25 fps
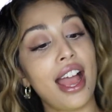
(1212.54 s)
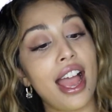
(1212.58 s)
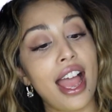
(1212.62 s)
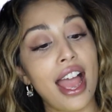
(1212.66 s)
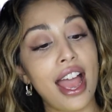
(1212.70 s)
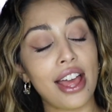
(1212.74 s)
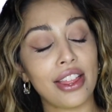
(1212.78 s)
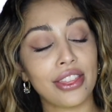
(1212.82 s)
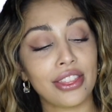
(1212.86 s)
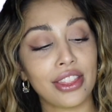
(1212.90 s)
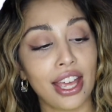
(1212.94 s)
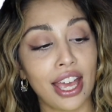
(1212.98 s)

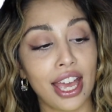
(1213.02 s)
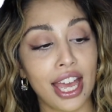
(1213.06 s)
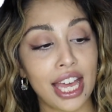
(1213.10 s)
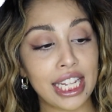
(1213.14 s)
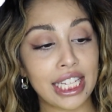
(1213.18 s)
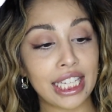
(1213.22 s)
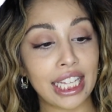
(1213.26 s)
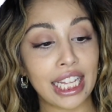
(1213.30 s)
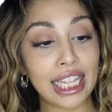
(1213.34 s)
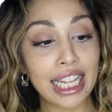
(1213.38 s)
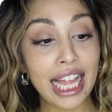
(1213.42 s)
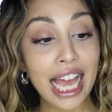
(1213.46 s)
And then
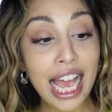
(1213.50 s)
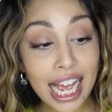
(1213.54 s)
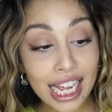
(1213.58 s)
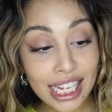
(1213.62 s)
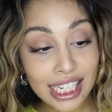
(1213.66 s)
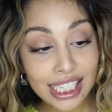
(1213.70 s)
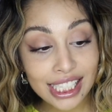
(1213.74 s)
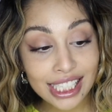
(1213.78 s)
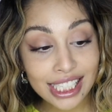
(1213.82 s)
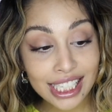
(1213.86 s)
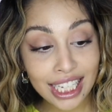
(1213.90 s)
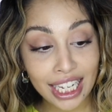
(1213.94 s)
the
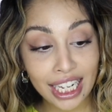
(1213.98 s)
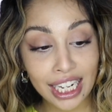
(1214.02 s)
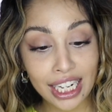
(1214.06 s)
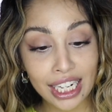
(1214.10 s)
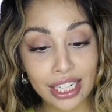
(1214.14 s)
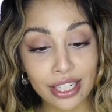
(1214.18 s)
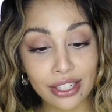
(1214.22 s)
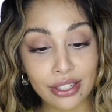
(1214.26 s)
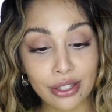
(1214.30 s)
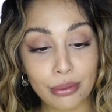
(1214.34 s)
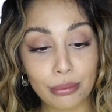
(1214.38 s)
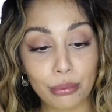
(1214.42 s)
last
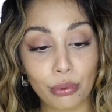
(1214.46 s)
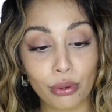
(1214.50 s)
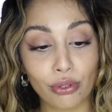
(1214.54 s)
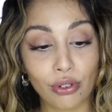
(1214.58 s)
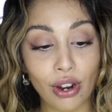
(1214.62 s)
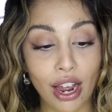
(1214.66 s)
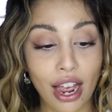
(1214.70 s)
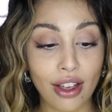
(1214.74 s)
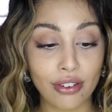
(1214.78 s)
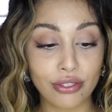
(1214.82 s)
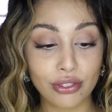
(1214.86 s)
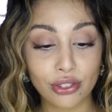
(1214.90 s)
thing
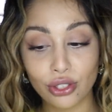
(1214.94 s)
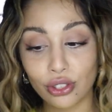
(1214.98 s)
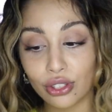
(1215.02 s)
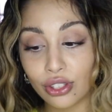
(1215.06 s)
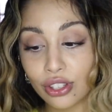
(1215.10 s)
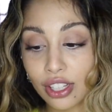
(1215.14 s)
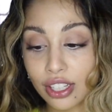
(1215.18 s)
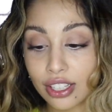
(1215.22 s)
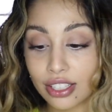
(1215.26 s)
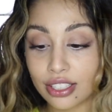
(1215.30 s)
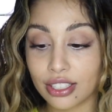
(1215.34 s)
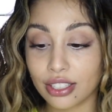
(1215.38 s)
after
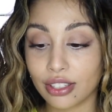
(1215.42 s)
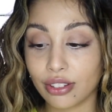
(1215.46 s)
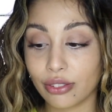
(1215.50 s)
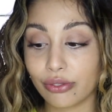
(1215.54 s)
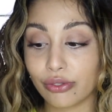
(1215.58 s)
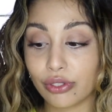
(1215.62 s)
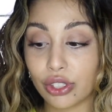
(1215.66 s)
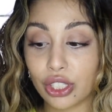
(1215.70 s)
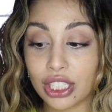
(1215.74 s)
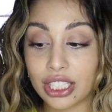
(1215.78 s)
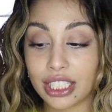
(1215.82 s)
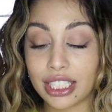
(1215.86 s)
this,
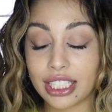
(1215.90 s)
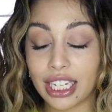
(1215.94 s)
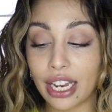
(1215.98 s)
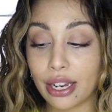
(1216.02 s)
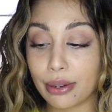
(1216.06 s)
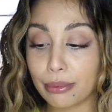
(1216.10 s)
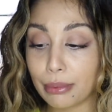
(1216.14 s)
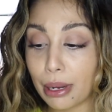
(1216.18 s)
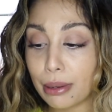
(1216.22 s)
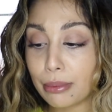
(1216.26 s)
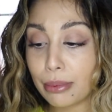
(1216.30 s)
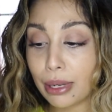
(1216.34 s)
to set
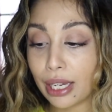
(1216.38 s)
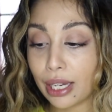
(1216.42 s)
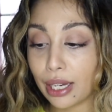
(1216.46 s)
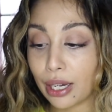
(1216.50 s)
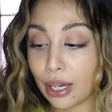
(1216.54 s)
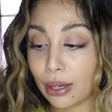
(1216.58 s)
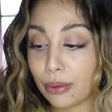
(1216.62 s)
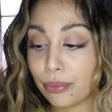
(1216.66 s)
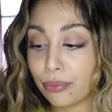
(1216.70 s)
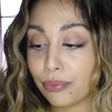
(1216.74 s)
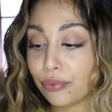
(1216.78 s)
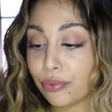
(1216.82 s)
my
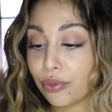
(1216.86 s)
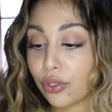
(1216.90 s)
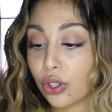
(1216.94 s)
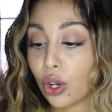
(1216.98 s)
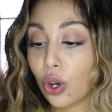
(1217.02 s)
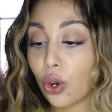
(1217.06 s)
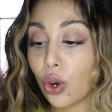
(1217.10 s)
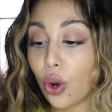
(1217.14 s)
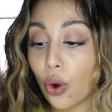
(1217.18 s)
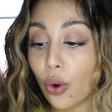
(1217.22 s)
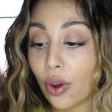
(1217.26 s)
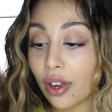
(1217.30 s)
makeup.
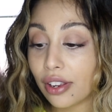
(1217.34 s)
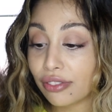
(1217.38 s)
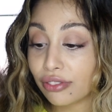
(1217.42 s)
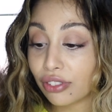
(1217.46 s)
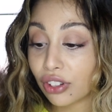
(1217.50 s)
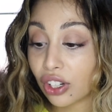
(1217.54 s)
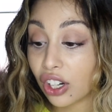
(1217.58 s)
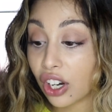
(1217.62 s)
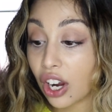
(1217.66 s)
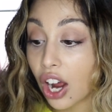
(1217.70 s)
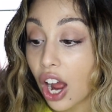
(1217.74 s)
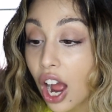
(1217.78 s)
Oh, I
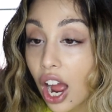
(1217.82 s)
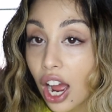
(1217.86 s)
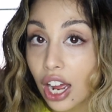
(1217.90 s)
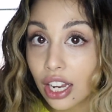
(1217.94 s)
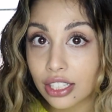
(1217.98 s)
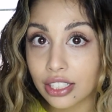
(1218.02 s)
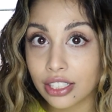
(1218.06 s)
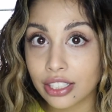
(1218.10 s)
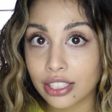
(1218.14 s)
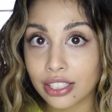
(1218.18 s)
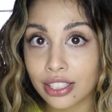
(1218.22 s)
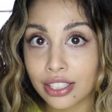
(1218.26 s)

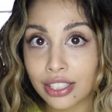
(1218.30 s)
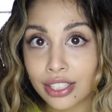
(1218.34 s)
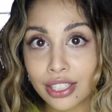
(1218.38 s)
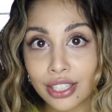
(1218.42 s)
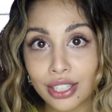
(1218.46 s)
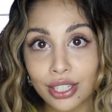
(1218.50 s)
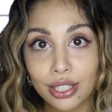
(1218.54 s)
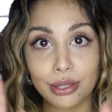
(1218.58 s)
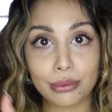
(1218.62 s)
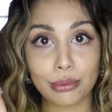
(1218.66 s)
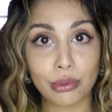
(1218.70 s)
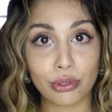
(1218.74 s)
forgot.
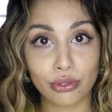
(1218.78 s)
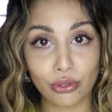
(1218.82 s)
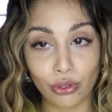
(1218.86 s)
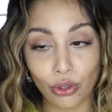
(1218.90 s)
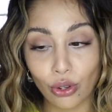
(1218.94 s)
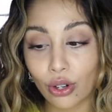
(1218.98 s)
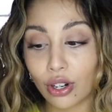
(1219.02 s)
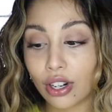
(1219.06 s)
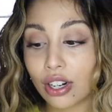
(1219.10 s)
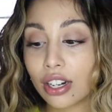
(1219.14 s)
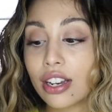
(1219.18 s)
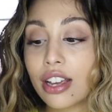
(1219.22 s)

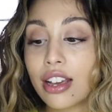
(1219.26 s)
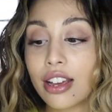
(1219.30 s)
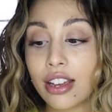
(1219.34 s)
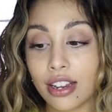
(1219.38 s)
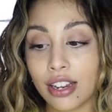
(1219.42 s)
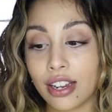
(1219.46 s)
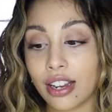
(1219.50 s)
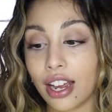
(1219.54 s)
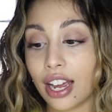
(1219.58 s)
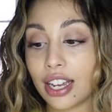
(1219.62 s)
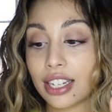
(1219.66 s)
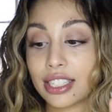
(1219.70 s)
Before
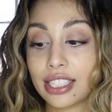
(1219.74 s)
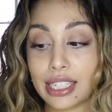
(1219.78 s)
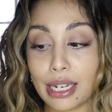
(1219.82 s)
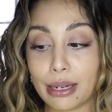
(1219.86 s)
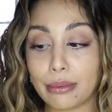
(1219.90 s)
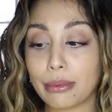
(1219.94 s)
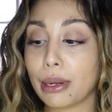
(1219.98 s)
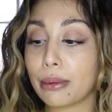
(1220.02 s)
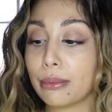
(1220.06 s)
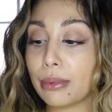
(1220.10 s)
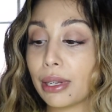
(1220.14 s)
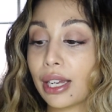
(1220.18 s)
I set
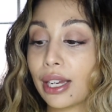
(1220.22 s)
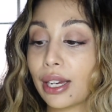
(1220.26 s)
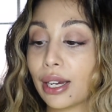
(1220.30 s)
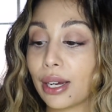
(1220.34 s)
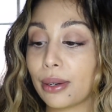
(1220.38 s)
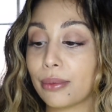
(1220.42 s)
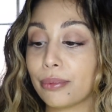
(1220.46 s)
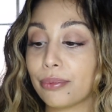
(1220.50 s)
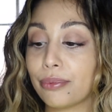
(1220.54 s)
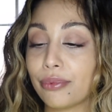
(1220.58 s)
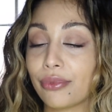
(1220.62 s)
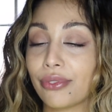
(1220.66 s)
my
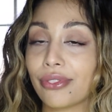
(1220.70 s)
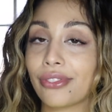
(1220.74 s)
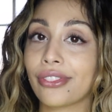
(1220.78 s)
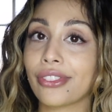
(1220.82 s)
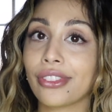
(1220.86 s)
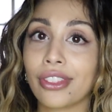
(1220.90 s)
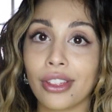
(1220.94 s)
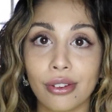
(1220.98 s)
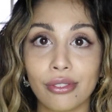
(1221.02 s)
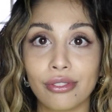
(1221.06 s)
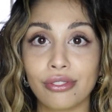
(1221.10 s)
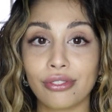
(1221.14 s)
makeup,
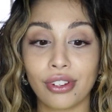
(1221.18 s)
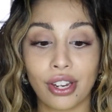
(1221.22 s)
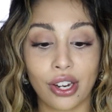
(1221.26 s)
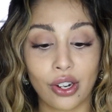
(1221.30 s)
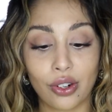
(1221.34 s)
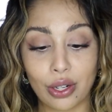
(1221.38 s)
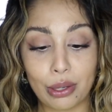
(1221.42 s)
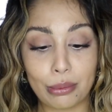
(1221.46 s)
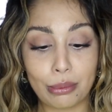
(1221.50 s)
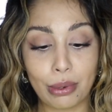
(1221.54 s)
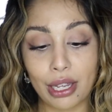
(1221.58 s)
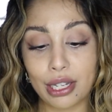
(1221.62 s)
the
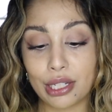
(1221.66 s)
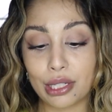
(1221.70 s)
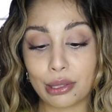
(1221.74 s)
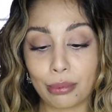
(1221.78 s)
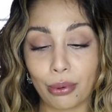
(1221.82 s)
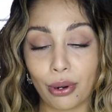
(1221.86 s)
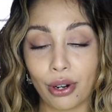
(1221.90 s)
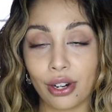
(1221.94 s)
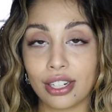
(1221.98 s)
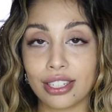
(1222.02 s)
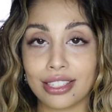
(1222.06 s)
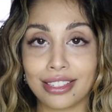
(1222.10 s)
very best
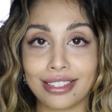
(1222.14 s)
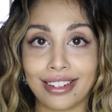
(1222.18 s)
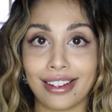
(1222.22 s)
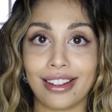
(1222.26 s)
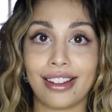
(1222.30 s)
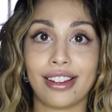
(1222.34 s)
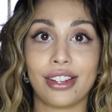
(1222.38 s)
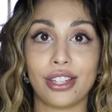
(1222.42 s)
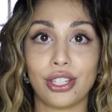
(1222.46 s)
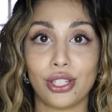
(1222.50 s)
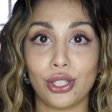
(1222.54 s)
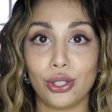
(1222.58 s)
part is
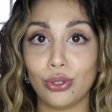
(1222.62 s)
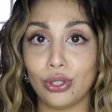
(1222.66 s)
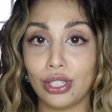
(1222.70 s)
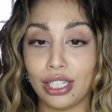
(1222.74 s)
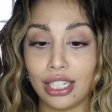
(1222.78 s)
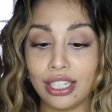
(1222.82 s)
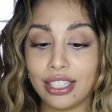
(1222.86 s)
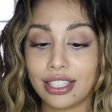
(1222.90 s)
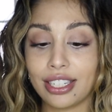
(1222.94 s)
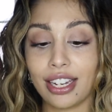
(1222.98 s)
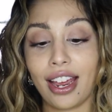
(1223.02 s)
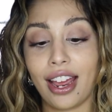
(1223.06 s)
you
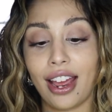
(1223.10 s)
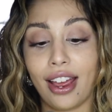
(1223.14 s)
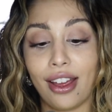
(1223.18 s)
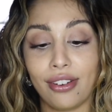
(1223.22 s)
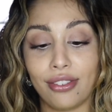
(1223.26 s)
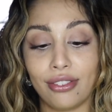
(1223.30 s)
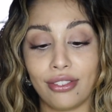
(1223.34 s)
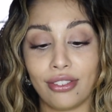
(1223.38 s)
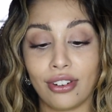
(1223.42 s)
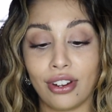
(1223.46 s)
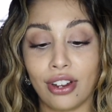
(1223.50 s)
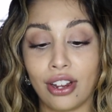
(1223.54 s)
need to have